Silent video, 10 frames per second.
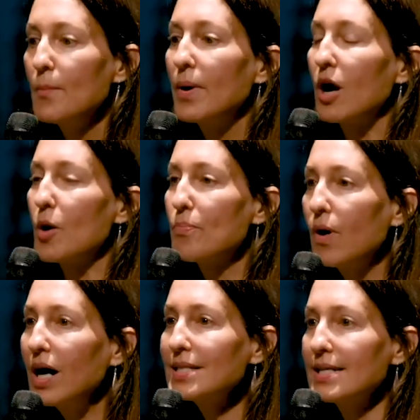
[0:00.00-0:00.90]
but our
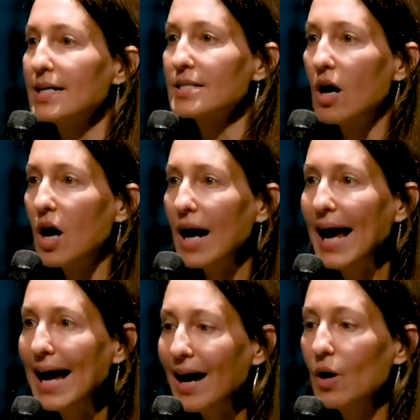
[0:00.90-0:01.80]
process, our
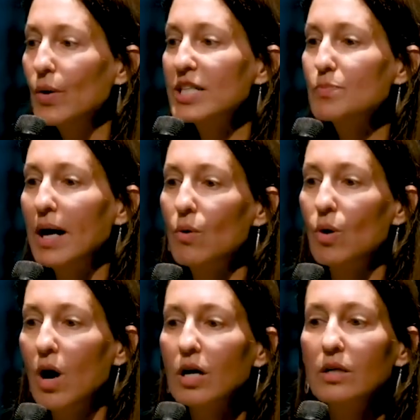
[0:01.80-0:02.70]
how, is
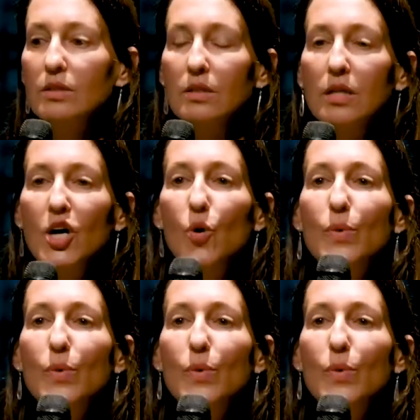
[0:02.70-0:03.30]
powerarchical.